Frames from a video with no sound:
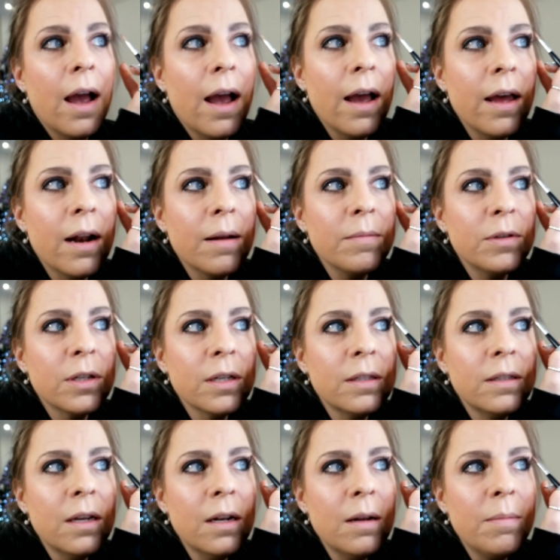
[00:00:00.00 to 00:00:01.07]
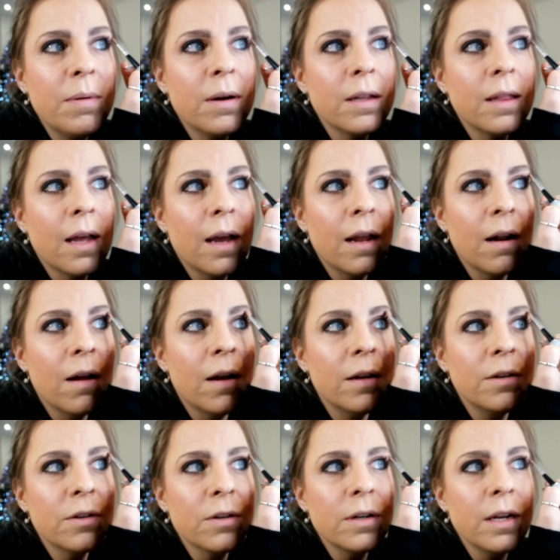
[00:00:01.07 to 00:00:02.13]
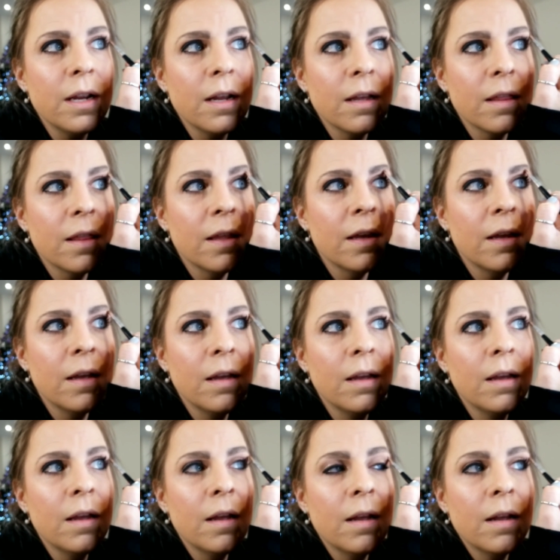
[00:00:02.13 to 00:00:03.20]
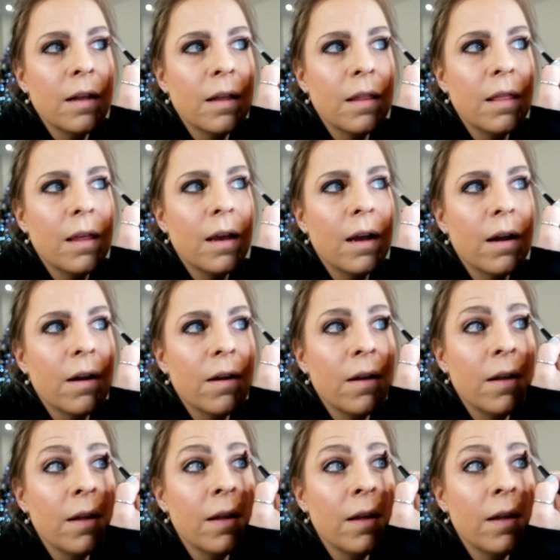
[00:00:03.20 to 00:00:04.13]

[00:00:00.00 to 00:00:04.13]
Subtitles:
And I'm just gonna put that underneath there.